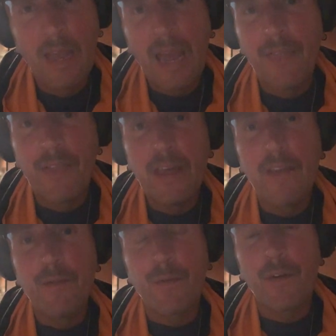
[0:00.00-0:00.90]
And
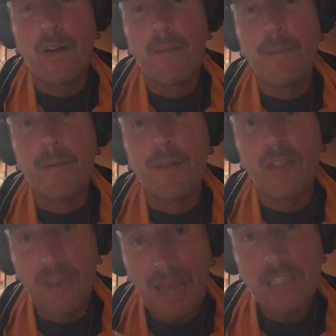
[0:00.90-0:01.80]
then from
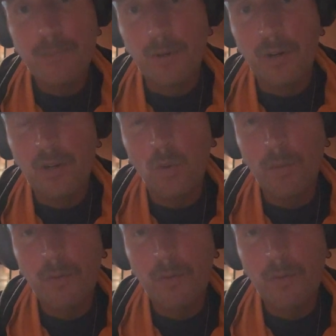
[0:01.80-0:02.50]
the next book, we'll be